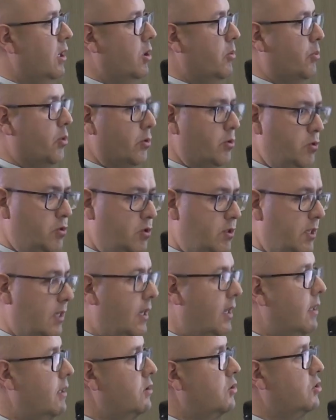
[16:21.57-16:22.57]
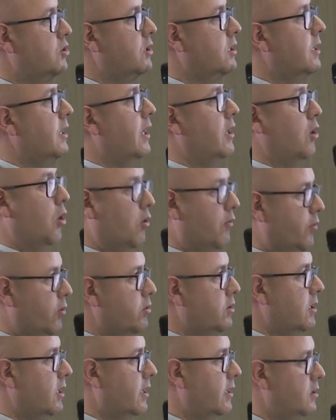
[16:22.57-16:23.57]
producing LNG and
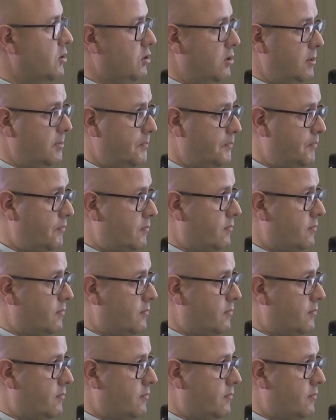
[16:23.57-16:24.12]
offloading LNG.